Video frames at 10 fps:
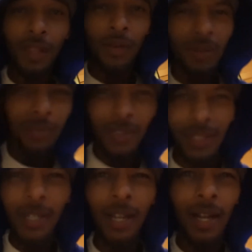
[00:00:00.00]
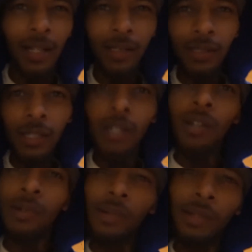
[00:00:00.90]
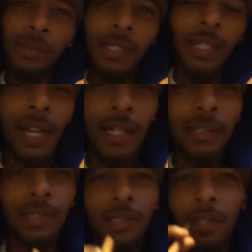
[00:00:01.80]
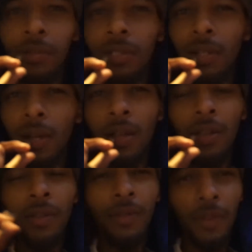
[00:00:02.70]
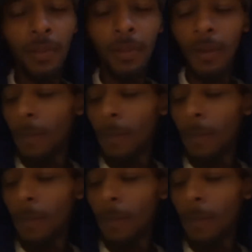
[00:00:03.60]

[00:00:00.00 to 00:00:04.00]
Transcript: What up to the guys? What up to the goddesses out there? You feel me?